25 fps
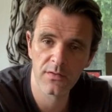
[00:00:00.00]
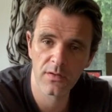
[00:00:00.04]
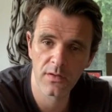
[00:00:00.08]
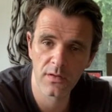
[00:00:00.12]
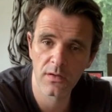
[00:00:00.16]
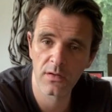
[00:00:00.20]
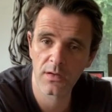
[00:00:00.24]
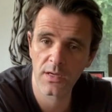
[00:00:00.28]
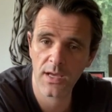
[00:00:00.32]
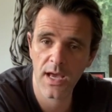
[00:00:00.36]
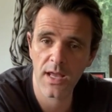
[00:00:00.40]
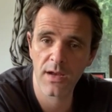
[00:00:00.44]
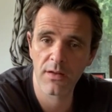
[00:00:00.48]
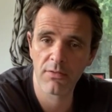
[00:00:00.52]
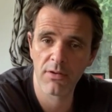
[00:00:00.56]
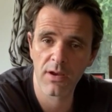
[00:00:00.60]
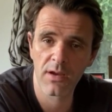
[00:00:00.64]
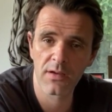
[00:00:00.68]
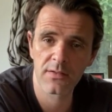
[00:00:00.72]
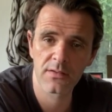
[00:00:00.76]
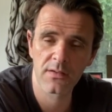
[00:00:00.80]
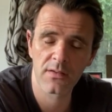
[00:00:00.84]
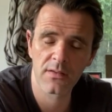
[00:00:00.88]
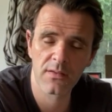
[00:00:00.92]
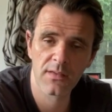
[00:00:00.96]
to look
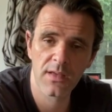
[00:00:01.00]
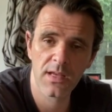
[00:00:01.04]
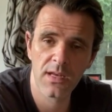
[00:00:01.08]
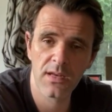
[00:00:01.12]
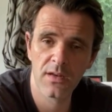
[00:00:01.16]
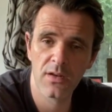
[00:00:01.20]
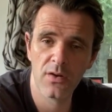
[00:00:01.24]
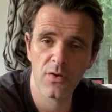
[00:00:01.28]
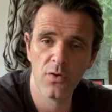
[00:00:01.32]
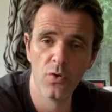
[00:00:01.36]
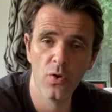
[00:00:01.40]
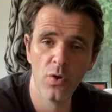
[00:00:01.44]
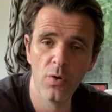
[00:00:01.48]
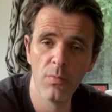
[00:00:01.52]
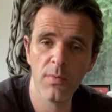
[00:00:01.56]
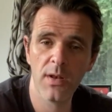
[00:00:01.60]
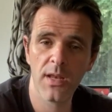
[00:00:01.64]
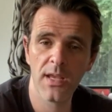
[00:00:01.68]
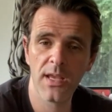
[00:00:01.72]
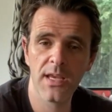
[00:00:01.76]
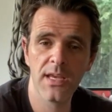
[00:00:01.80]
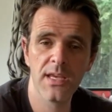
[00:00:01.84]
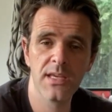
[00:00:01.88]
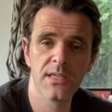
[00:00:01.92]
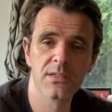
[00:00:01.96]
anorexic thin. And
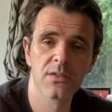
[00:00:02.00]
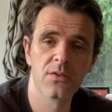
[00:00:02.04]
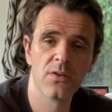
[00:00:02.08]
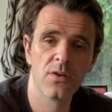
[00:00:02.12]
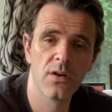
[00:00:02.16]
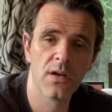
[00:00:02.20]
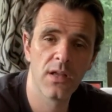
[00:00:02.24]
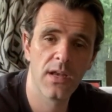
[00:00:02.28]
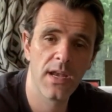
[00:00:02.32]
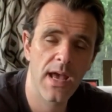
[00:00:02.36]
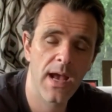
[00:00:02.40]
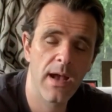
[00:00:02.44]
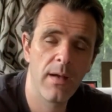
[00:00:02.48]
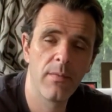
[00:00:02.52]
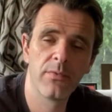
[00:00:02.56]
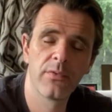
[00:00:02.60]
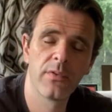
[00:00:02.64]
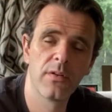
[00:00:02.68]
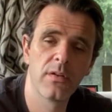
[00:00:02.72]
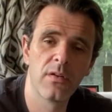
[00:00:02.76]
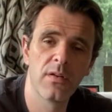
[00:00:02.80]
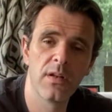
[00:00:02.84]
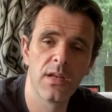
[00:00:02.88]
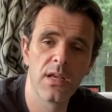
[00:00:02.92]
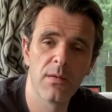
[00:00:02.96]
normally he's got an
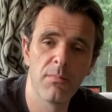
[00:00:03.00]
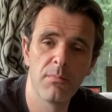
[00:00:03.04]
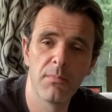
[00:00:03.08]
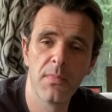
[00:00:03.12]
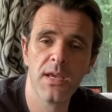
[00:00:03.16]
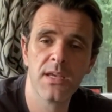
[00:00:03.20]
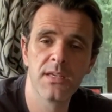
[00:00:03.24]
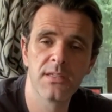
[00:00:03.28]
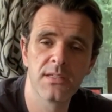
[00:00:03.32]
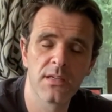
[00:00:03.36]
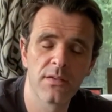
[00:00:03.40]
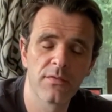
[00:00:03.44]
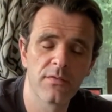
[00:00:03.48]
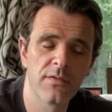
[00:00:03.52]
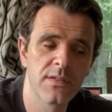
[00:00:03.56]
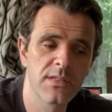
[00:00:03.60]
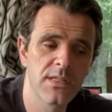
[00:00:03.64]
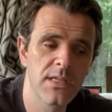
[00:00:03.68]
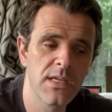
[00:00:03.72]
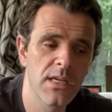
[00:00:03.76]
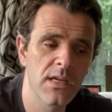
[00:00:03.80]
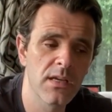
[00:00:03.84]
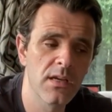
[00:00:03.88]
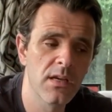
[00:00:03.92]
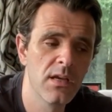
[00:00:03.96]
absolutely amazing
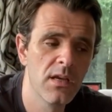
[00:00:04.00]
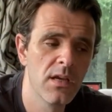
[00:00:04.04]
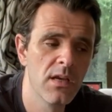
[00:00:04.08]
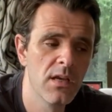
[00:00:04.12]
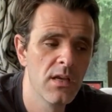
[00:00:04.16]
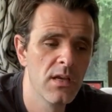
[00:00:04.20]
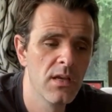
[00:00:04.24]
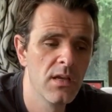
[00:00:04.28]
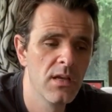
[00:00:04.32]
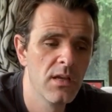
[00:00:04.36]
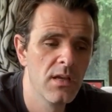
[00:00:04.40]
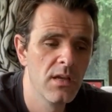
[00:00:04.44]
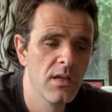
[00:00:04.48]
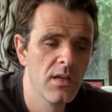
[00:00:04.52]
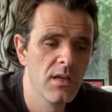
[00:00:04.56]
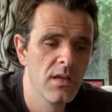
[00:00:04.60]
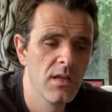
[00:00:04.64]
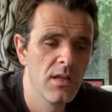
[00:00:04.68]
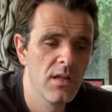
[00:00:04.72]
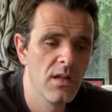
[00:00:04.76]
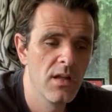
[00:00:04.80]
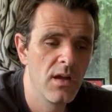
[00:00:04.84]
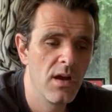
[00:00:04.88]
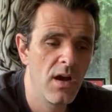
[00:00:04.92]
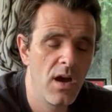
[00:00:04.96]
physique.
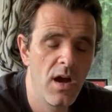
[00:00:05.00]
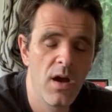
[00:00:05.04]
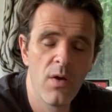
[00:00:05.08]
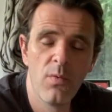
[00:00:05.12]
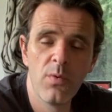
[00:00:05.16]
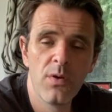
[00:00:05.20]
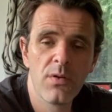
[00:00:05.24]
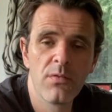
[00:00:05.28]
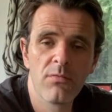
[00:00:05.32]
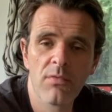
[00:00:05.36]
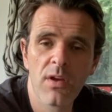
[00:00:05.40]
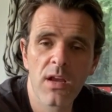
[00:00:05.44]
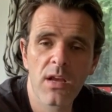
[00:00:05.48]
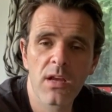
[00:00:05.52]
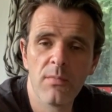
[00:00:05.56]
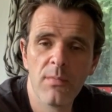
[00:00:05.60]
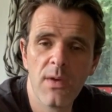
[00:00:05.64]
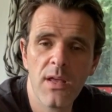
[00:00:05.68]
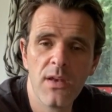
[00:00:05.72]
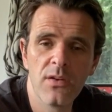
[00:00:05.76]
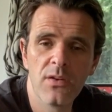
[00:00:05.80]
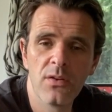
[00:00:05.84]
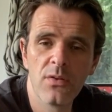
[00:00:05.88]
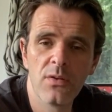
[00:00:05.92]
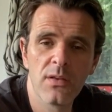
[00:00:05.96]
I wouldn't
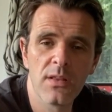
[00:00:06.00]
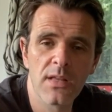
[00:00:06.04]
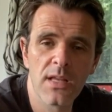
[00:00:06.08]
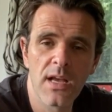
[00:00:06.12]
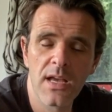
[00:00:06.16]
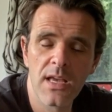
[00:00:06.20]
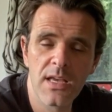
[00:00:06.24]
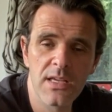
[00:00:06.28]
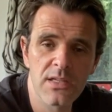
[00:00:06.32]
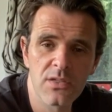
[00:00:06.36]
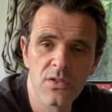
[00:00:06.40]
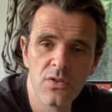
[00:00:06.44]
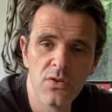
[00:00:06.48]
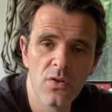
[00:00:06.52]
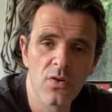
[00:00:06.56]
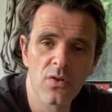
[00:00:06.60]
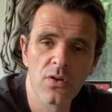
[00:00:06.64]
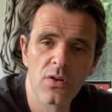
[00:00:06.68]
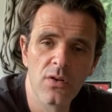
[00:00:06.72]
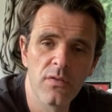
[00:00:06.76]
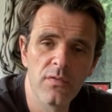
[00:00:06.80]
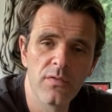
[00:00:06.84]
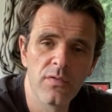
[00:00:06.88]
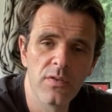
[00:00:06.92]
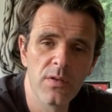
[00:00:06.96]
recommend doing that. It's not
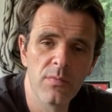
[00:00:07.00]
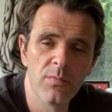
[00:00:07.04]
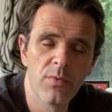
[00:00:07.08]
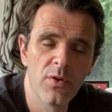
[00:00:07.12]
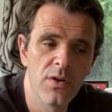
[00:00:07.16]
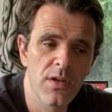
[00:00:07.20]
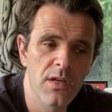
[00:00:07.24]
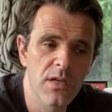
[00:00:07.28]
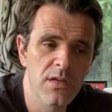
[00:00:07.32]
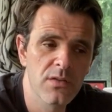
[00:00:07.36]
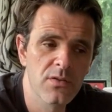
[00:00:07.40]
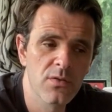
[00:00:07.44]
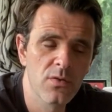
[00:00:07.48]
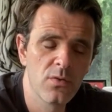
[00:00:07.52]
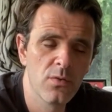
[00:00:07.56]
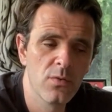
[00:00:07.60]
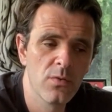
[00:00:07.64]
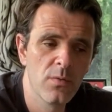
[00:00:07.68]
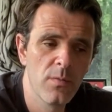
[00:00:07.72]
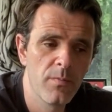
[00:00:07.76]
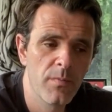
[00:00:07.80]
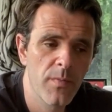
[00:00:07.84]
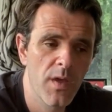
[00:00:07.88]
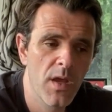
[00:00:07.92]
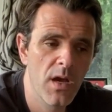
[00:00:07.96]
good for the body at
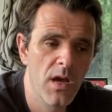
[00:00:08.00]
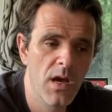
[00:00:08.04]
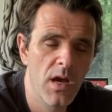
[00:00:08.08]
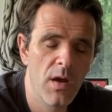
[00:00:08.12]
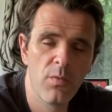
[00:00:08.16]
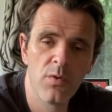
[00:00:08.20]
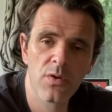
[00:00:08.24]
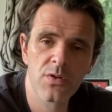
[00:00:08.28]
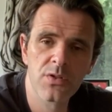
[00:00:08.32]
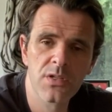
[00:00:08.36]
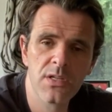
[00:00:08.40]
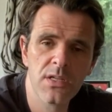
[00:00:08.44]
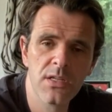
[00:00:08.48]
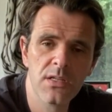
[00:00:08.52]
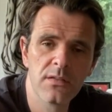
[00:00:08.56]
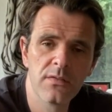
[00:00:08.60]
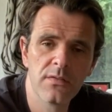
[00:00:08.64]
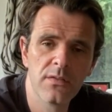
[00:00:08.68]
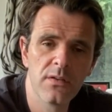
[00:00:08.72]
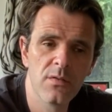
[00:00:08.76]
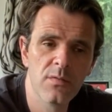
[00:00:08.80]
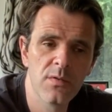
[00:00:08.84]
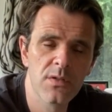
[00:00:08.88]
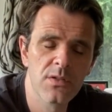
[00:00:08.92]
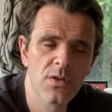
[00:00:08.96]
all. I watched an
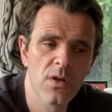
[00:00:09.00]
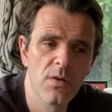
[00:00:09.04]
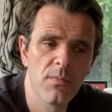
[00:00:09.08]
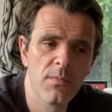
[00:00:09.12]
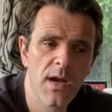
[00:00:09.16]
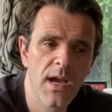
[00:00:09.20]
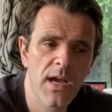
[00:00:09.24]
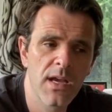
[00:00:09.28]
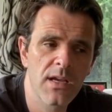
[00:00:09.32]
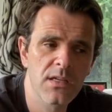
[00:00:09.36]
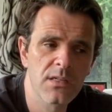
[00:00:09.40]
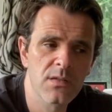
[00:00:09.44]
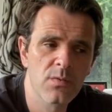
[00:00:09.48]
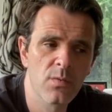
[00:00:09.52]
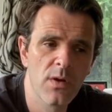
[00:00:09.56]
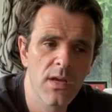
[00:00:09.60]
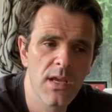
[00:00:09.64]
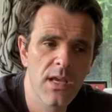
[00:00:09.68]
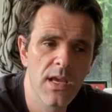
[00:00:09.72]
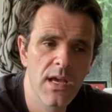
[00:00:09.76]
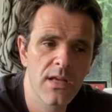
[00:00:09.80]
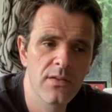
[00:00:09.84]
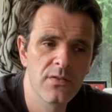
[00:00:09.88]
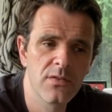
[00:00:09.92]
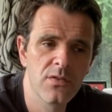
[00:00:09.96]
interview with Tom Hanks where he
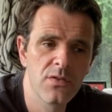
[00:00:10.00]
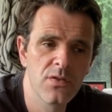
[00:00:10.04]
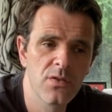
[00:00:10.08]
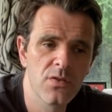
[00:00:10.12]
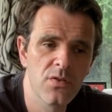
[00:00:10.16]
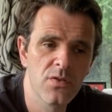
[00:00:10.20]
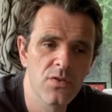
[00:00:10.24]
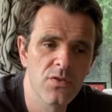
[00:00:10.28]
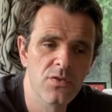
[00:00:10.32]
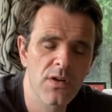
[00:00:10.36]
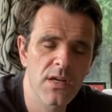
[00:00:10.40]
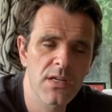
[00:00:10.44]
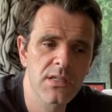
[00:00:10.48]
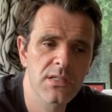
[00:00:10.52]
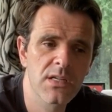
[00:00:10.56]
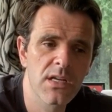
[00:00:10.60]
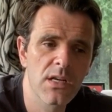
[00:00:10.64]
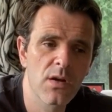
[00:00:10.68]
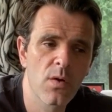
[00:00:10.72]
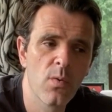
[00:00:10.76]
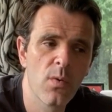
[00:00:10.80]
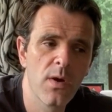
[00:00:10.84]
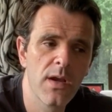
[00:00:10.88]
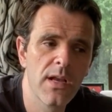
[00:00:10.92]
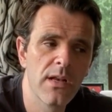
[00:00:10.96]
had to do
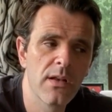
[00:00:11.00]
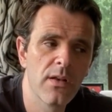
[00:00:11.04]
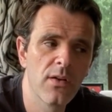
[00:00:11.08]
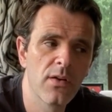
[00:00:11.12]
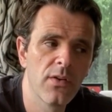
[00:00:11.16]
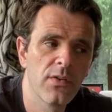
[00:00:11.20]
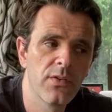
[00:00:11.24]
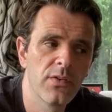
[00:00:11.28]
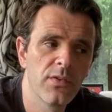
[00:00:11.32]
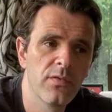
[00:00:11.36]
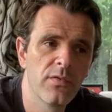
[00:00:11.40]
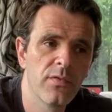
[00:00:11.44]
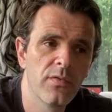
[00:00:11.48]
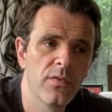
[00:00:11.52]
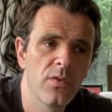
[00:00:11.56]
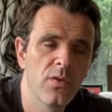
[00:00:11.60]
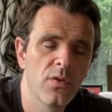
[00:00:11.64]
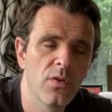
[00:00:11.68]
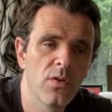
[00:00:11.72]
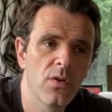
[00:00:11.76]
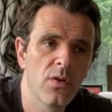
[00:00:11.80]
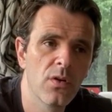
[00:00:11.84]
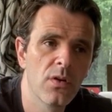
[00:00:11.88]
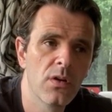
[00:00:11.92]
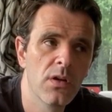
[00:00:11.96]
drastic weight loss
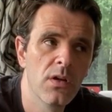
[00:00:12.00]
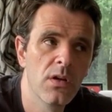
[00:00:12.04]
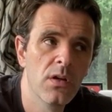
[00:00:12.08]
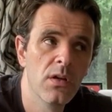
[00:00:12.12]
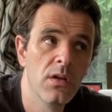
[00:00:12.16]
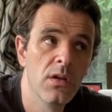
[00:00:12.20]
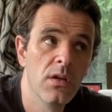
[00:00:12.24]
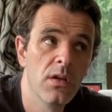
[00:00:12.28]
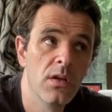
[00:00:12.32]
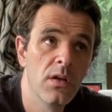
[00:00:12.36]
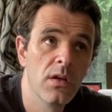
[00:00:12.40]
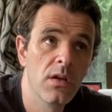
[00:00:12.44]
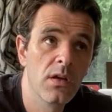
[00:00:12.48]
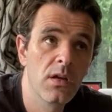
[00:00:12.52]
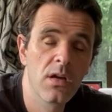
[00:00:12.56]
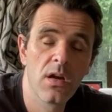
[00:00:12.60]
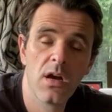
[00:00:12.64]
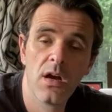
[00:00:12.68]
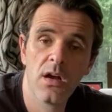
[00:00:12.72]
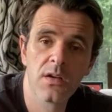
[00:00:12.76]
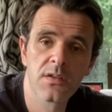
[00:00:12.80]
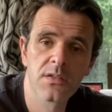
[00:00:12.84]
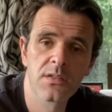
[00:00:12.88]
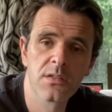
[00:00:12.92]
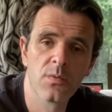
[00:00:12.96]
for
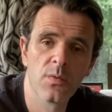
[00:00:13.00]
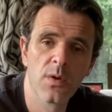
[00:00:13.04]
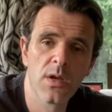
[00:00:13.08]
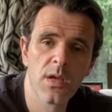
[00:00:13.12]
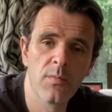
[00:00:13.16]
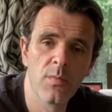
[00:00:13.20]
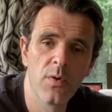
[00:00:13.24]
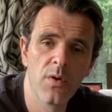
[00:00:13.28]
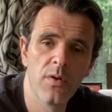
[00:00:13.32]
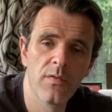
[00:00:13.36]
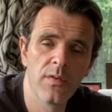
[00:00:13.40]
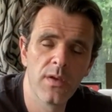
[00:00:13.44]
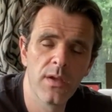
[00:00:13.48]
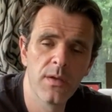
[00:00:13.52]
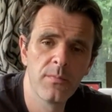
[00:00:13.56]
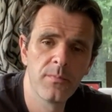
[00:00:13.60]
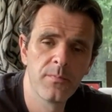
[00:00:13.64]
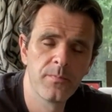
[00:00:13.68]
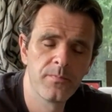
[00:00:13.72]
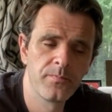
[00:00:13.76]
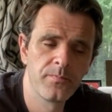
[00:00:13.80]
Castaway movie.